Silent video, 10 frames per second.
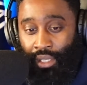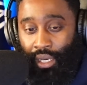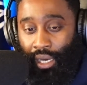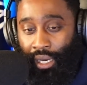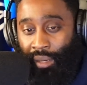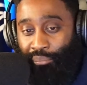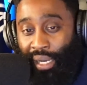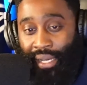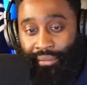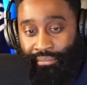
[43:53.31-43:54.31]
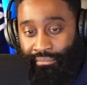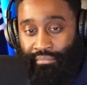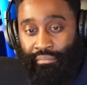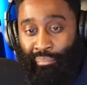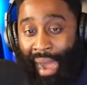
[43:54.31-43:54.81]
Uh, but
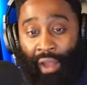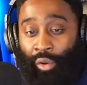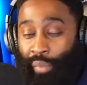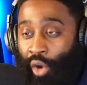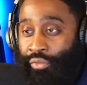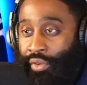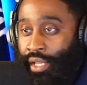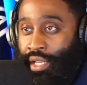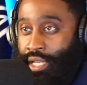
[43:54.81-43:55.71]
Byron Murphy,